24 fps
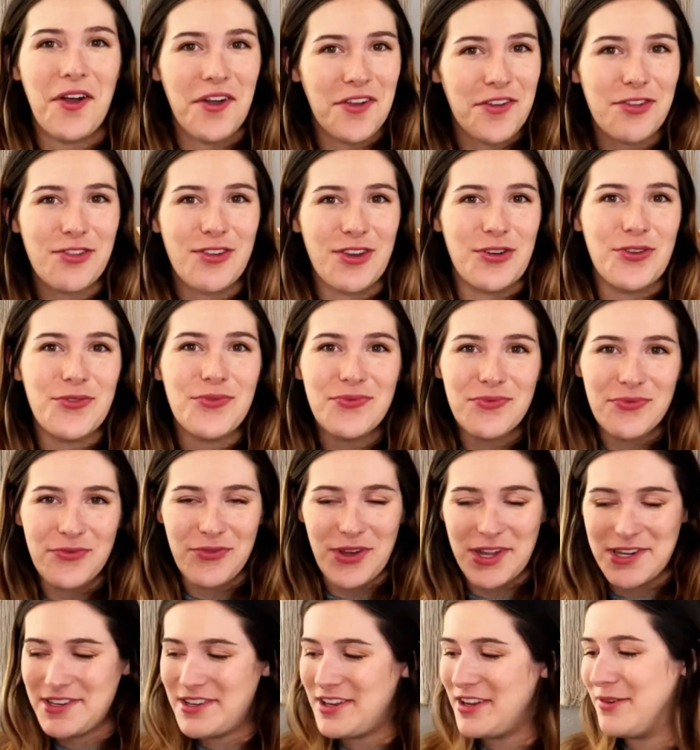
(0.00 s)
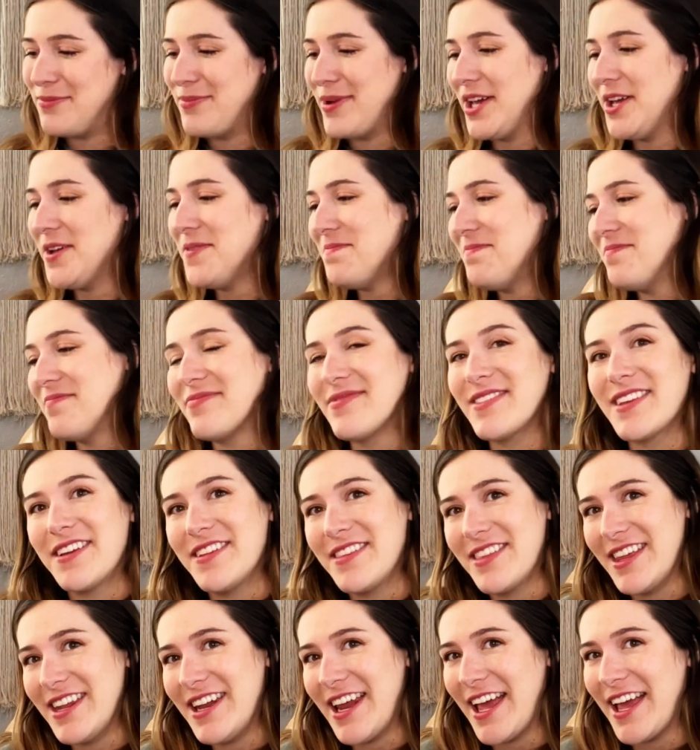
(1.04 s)
Also, fun tidbit,
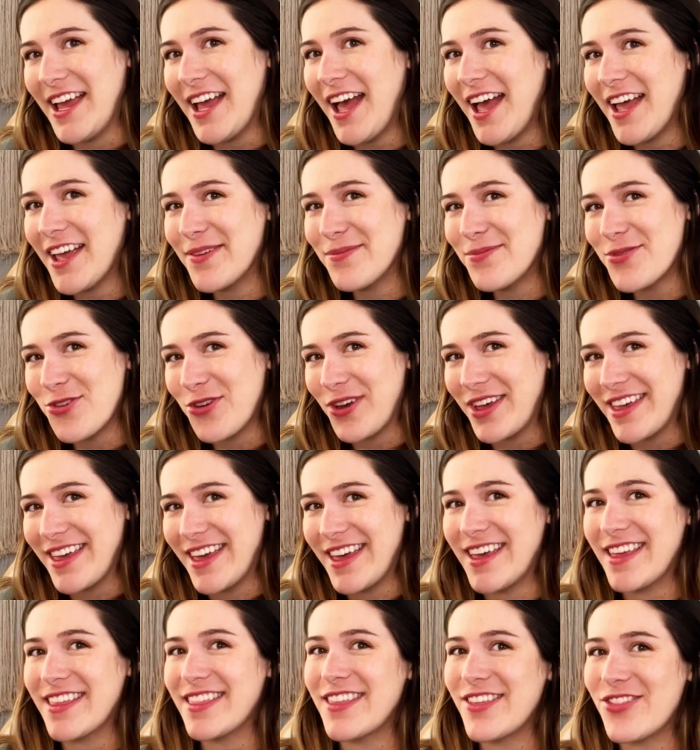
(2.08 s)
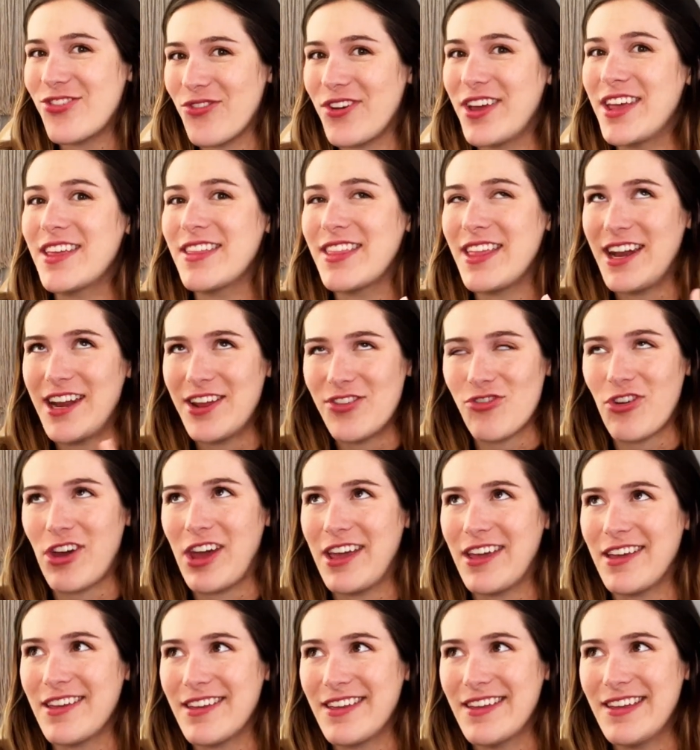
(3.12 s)
today I am drinking the drink that I
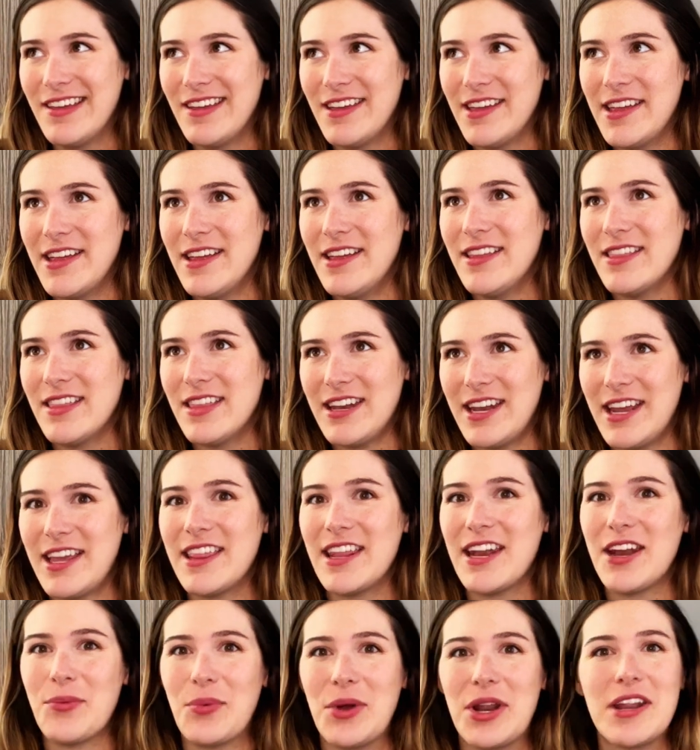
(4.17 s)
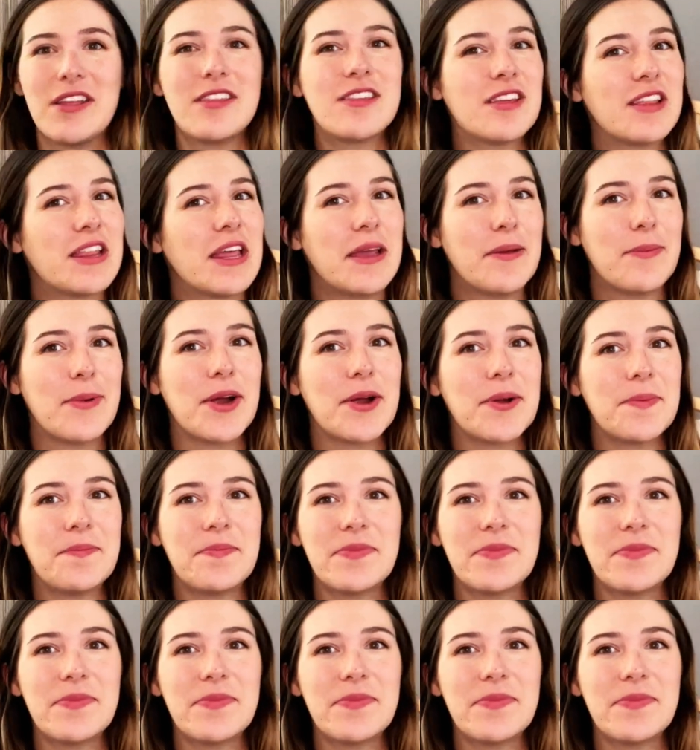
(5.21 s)
drank the day that I went into labor.